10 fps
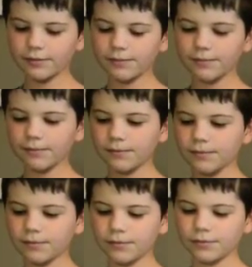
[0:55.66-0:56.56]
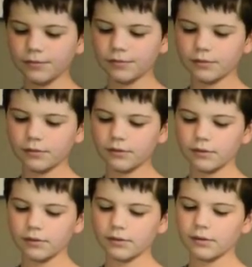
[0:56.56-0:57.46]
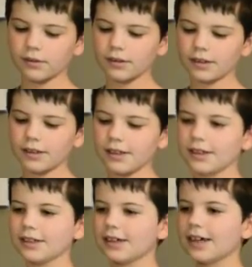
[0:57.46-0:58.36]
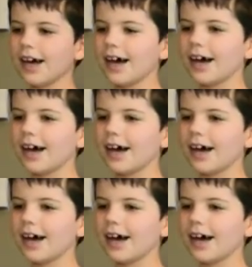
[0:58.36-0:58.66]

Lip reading: This person isn't speaking.